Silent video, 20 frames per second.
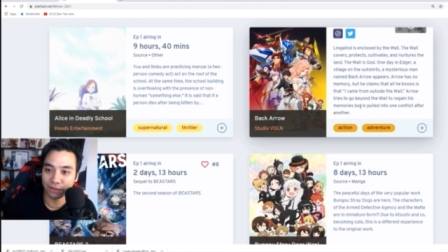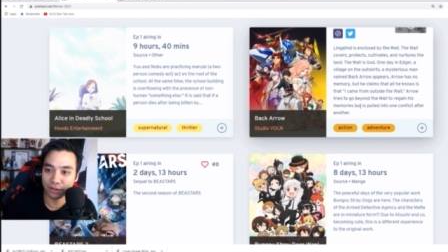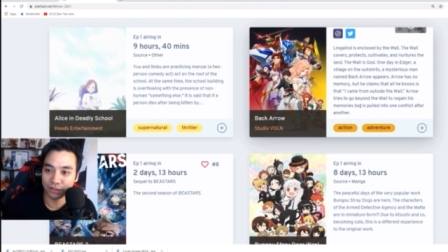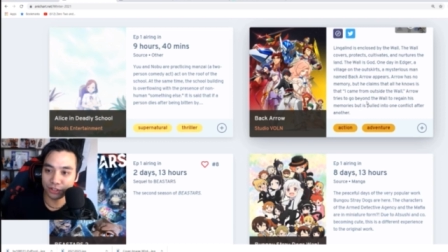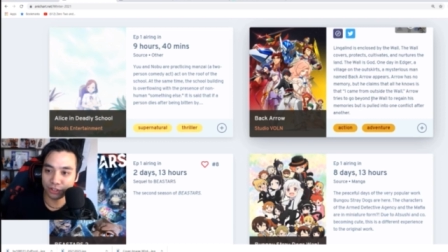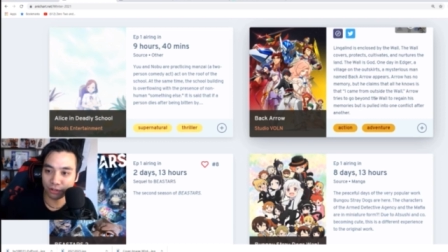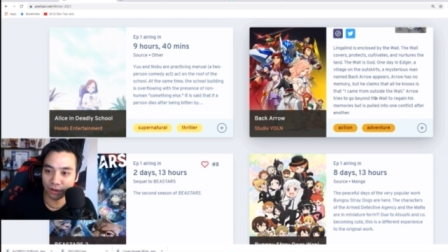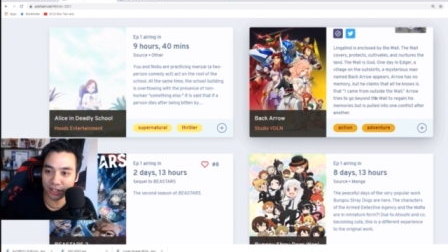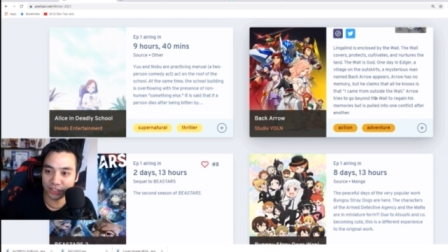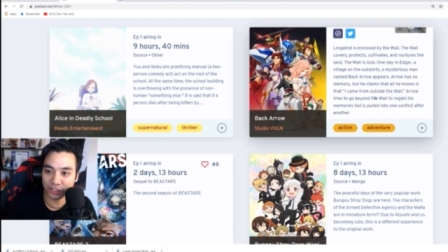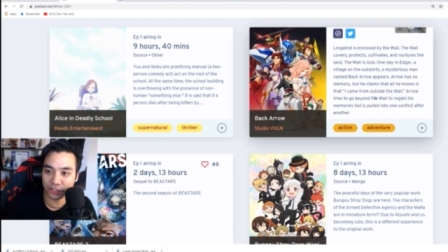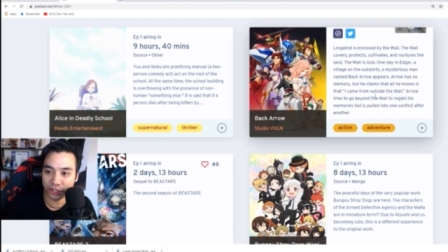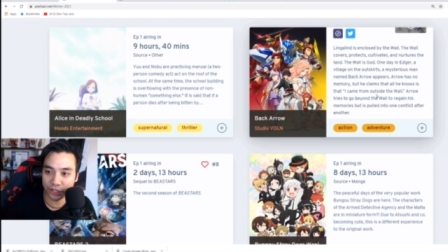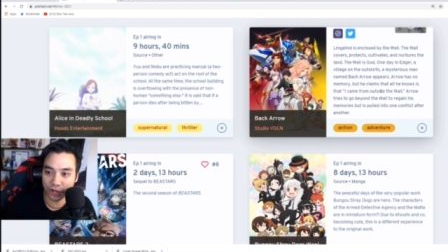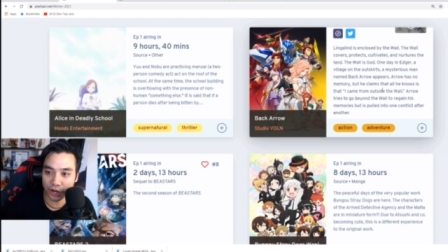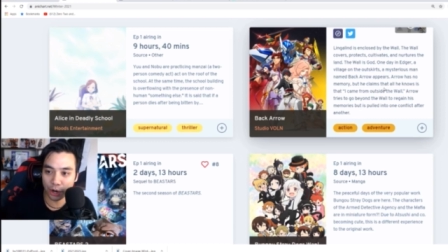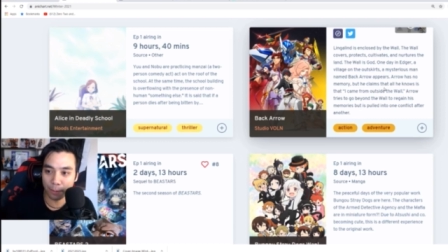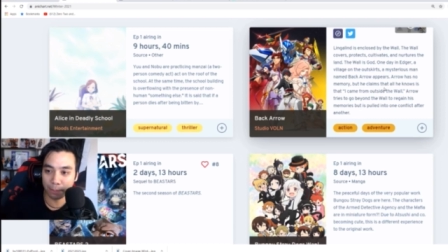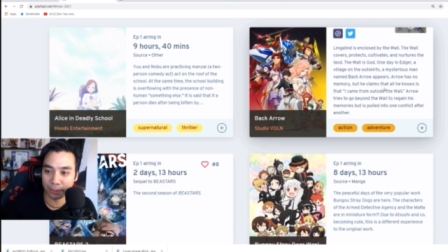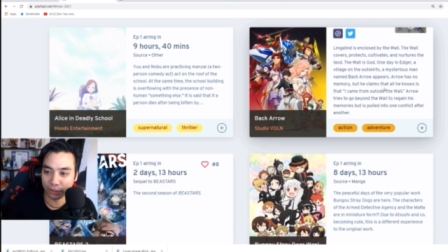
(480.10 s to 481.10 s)
tries to
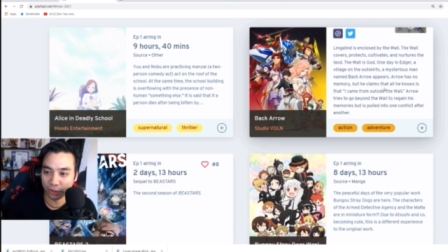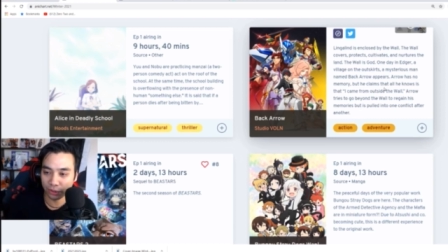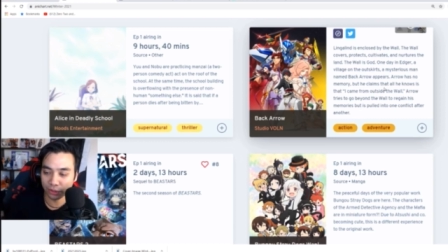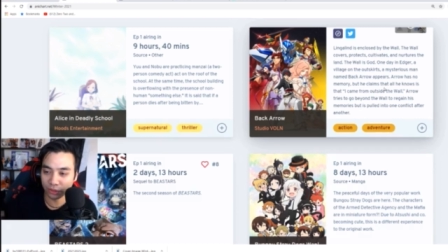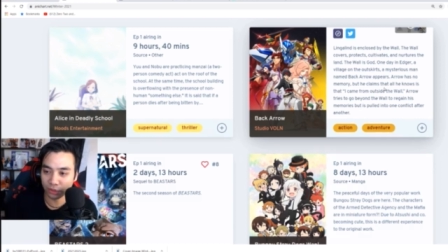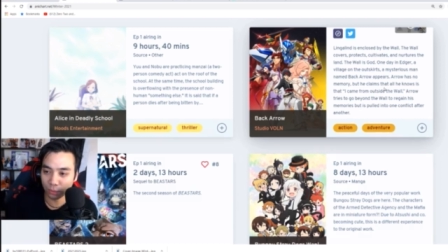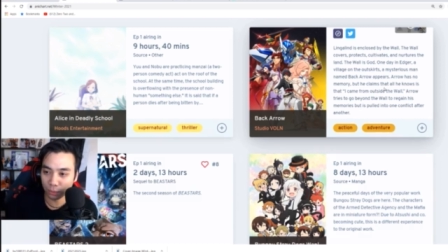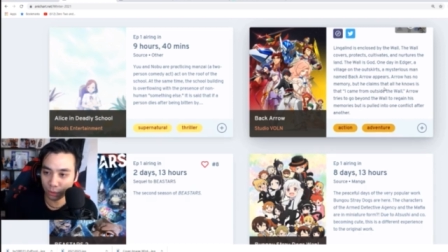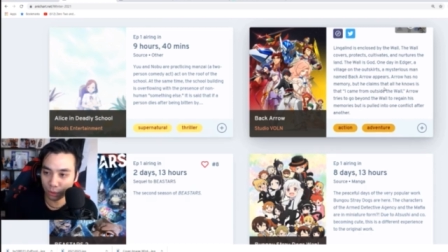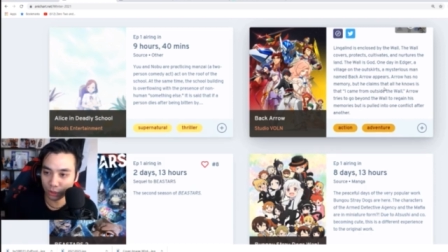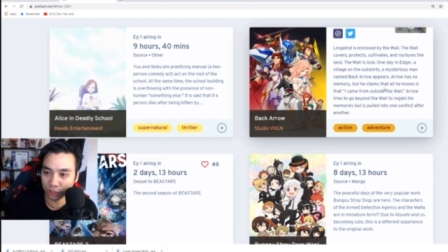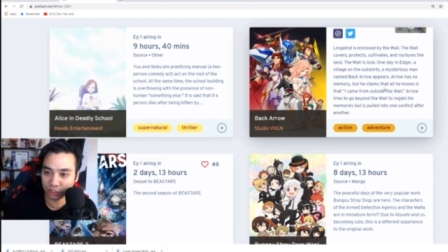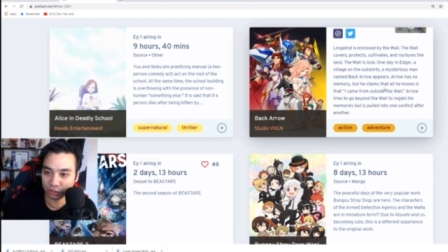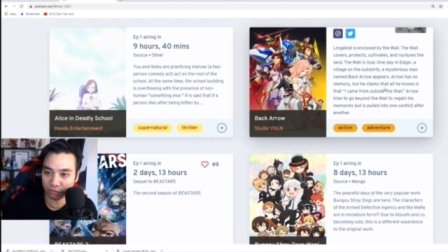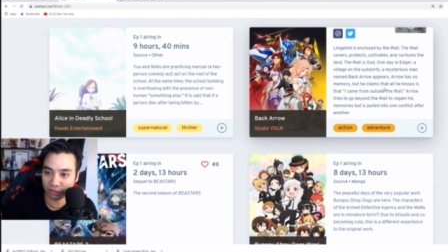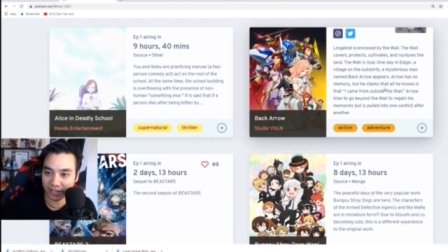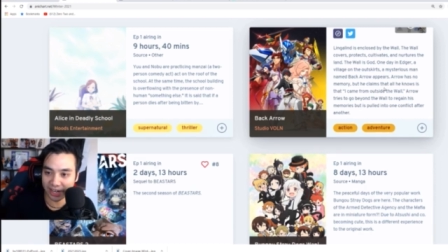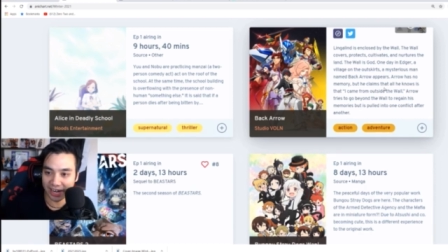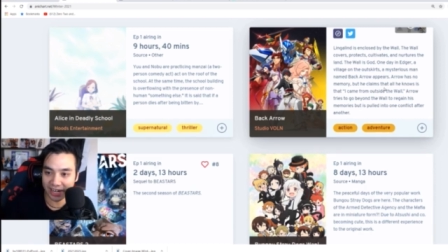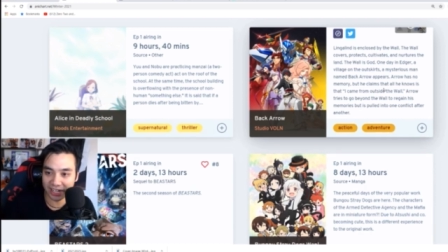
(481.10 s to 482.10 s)
go beyond the wall to
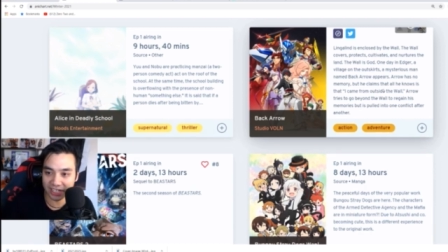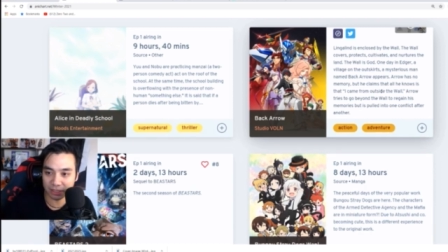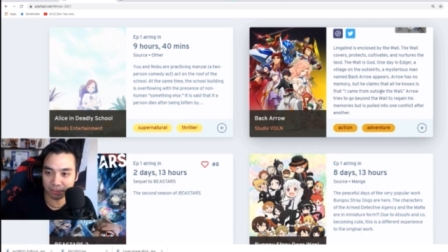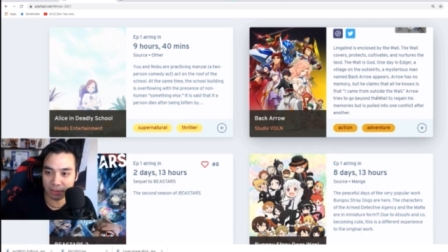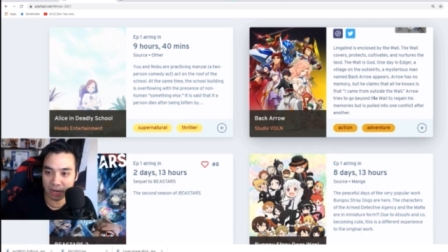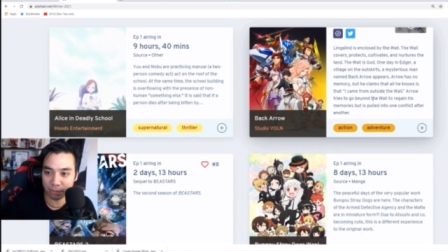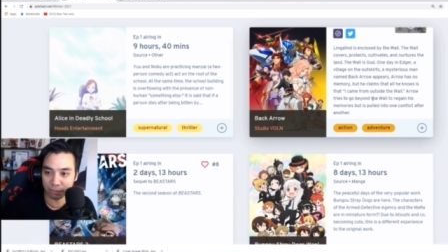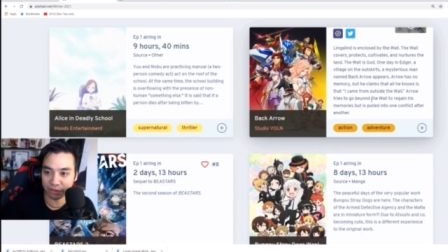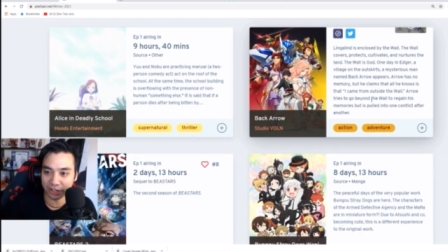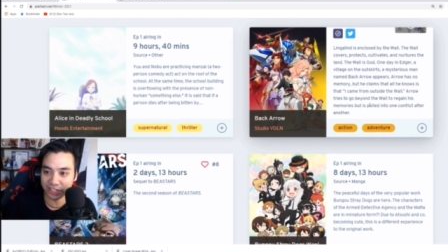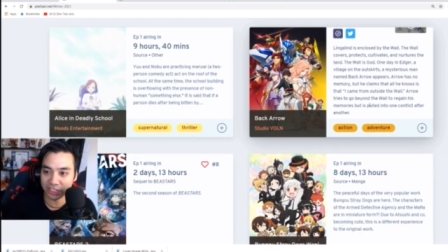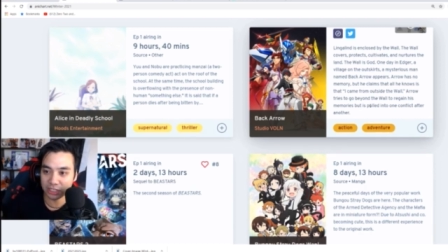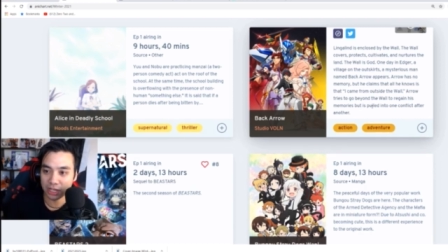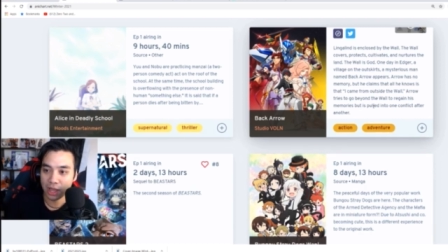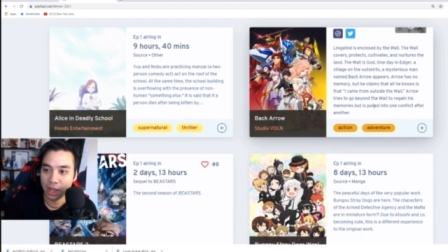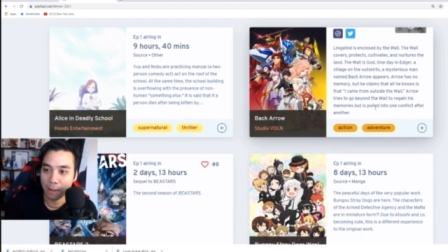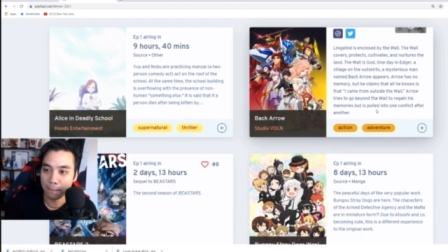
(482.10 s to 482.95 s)
regain his memories,